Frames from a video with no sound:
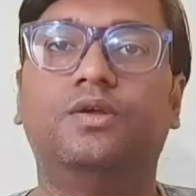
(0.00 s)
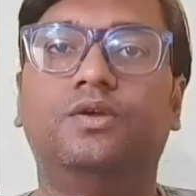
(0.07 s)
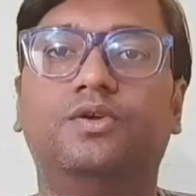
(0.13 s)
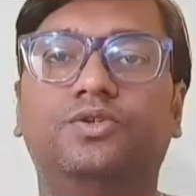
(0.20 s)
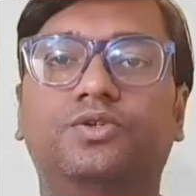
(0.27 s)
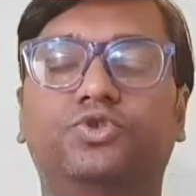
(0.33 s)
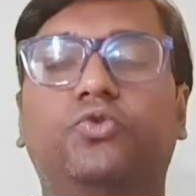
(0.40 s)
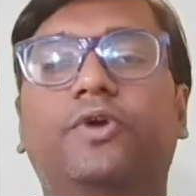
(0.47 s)

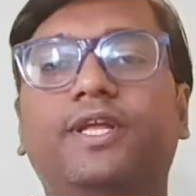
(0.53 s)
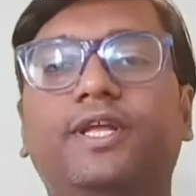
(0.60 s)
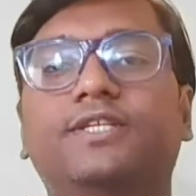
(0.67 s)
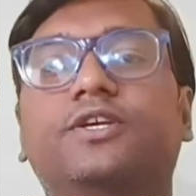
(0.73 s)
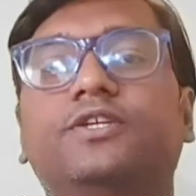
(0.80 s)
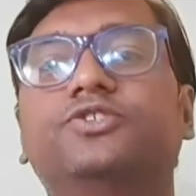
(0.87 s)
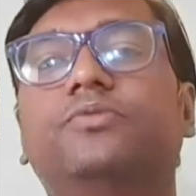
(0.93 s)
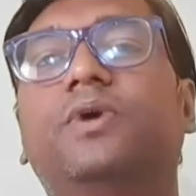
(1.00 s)
So what is
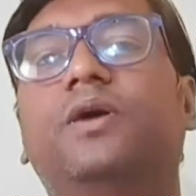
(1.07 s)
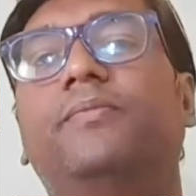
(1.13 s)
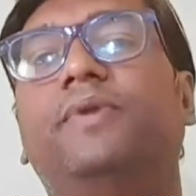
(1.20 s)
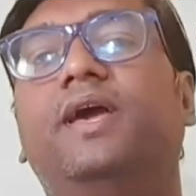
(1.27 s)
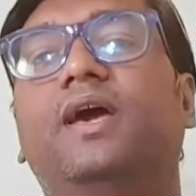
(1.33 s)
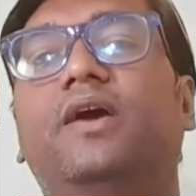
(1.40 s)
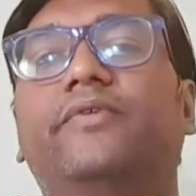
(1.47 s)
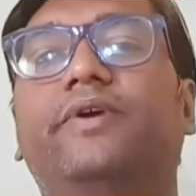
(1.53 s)
consumer
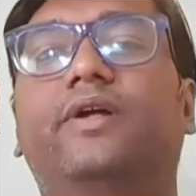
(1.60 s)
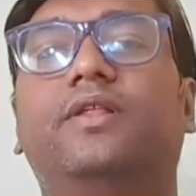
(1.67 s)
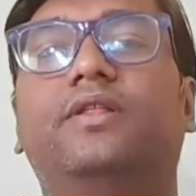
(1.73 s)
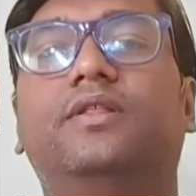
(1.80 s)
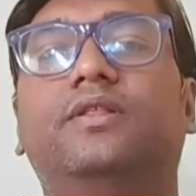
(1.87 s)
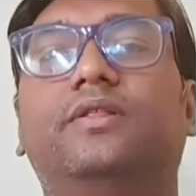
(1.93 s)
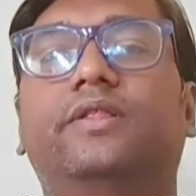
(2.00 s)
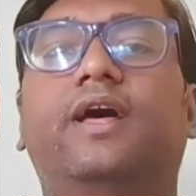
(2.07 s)
behavior?
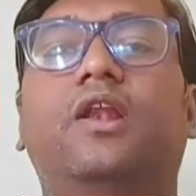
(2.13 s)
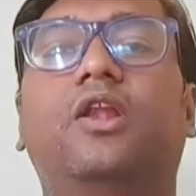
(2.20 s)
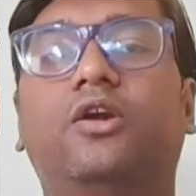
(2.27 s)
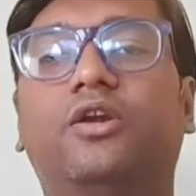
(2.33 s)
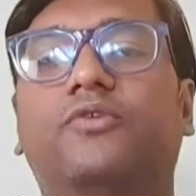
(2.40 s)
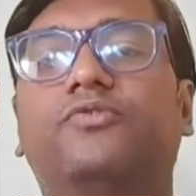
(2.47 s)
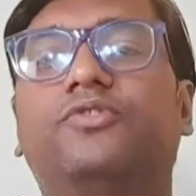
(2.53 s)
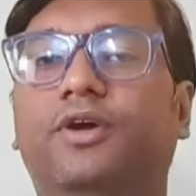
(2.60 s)
There are a lot
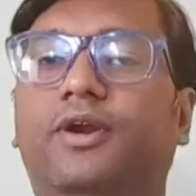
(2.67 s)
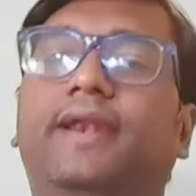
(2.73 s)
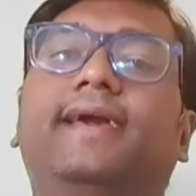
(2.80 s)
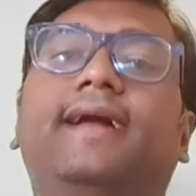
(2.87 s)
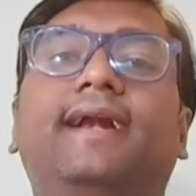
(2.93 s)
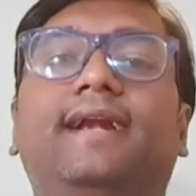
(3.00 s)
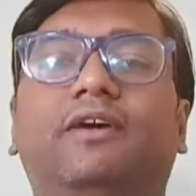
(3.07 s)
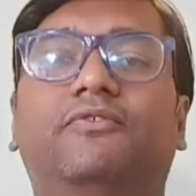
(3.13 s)
of
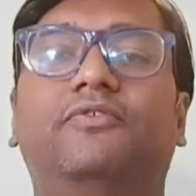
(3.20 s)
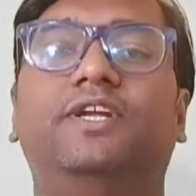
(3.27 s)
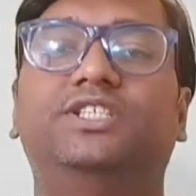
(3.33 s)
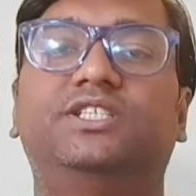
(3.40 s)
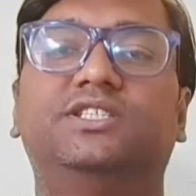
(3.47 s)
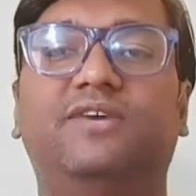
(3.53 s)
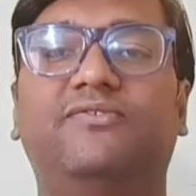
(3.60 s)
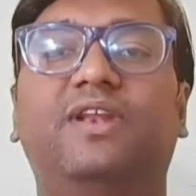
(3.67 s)
theoretical
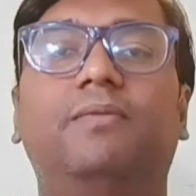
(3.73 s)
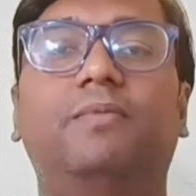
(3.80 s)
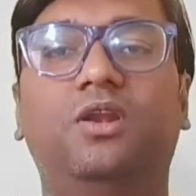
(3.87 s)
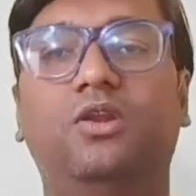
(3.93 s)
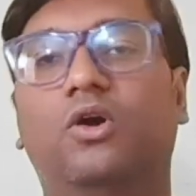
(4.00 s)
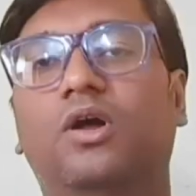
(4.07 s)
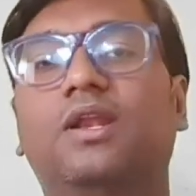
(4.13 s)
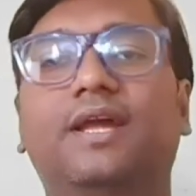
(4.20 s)
definitions
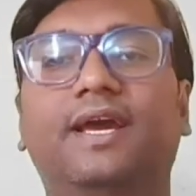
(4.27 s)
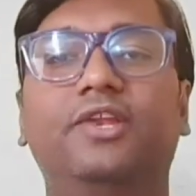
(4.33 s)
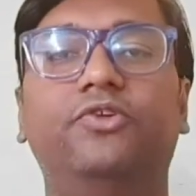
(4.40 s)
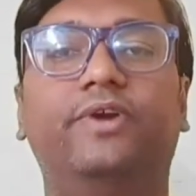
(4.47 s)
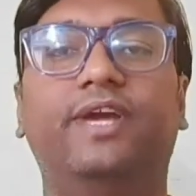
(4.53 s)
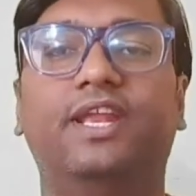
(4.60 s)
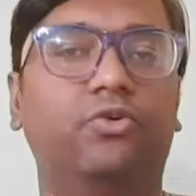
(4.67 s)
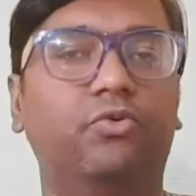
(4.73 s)
available online. You
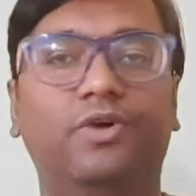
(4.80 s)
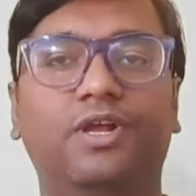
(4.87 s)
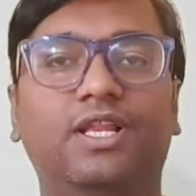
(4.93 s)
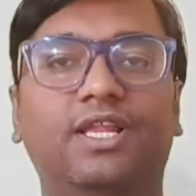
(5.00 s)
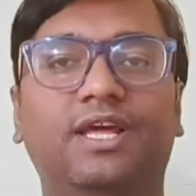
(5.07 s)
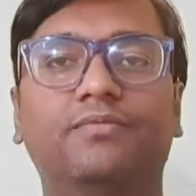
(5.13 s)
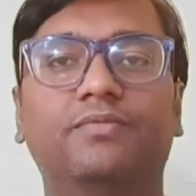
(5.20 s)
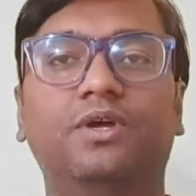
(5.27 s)
can Google
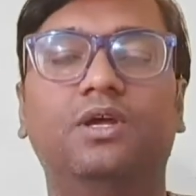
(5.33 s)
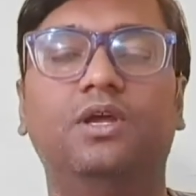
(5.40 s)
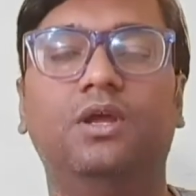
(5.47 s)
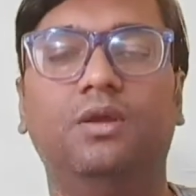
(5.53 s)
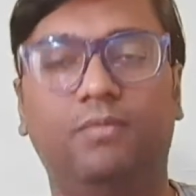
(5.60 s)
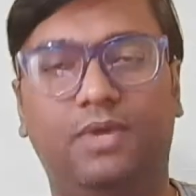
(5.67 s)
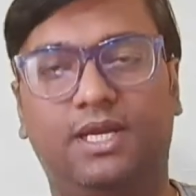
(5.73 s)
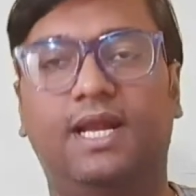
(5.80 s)
them,
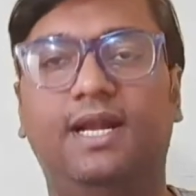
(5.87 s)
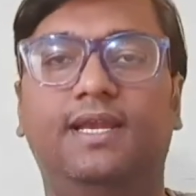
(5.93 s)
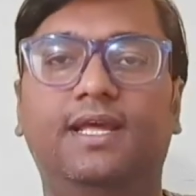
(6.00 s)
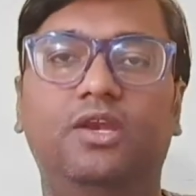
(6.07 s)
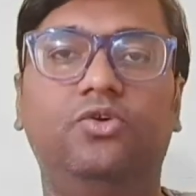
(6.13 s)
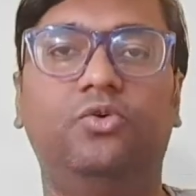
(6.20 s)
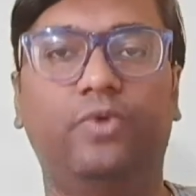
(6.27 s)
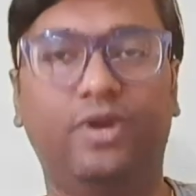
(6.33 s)
but I'll tell
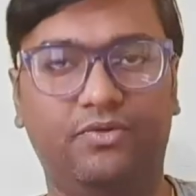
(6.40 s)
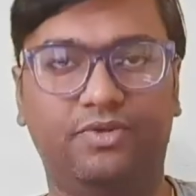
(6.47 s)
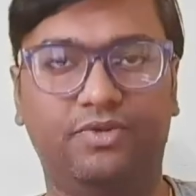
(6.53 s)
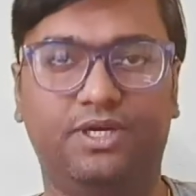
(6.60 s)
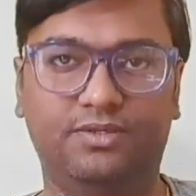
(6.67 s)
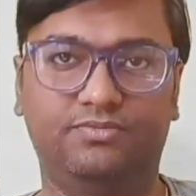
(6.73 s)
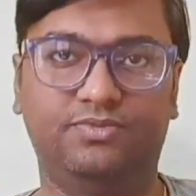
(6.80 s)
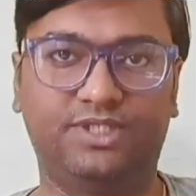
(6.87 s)
you one of
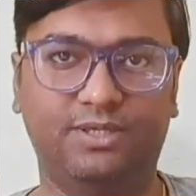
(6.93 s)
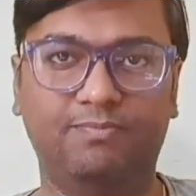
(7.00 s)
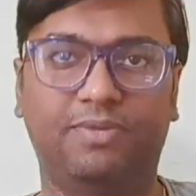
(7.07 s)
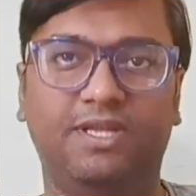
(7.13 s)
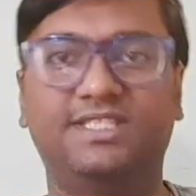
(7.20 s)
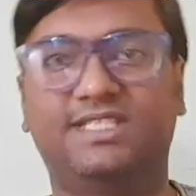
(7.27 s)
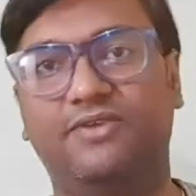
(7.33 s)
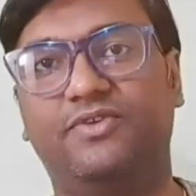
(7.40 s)
the
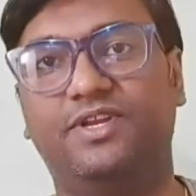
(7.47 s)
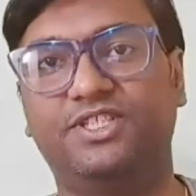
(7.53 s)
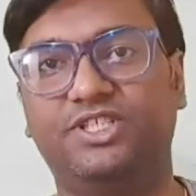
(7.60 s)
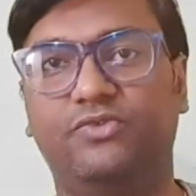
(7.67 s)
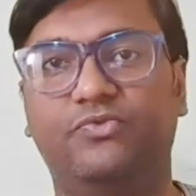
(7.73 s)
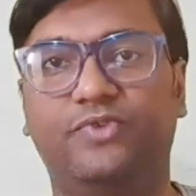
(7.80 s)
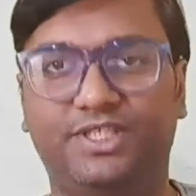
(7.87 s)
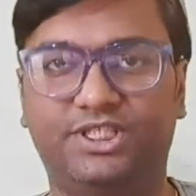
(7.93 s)
simplest
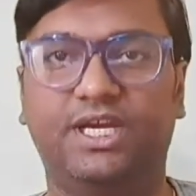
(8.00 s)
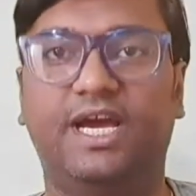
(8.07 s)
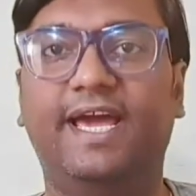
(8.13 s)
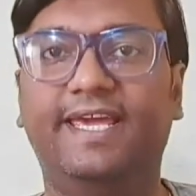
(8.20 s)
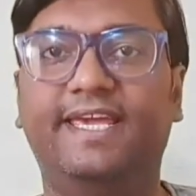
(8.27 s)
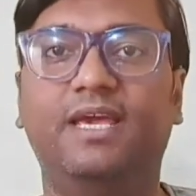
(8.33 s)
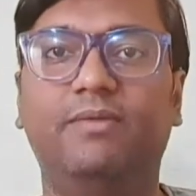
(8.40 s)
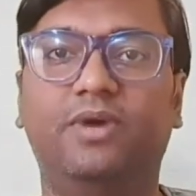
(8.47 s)
definition which
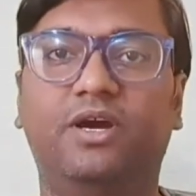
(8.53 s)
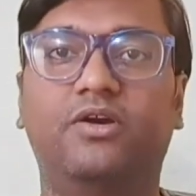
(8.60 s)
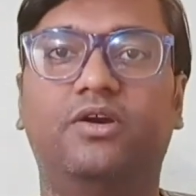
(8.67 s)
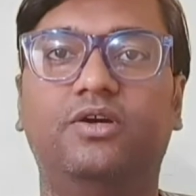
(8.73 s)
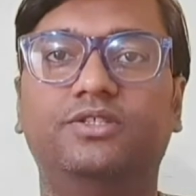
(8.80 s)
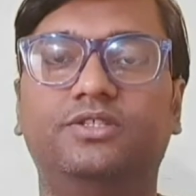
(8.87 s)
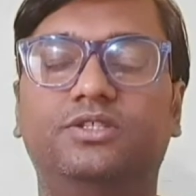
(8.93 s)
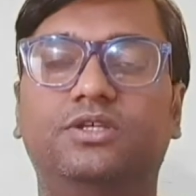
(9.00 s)
I came across.